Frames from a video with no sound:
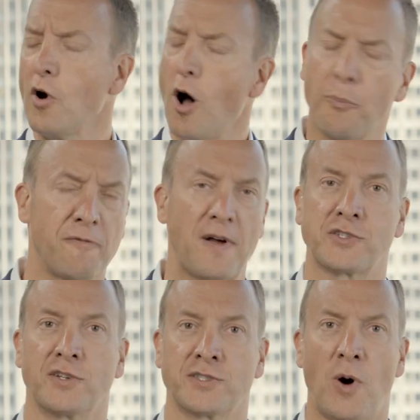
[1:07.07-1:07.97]
We're all
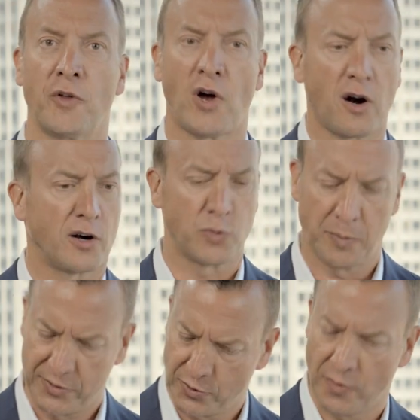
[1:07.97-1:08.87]
professional small talkers.
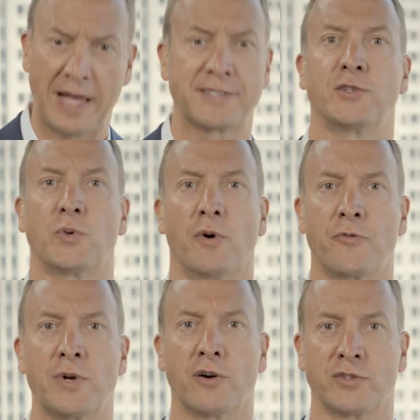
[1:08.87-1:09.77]
We've been doing that since we were
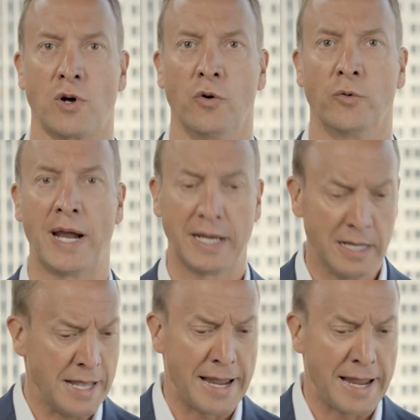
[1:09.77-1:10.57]
3 years old, right?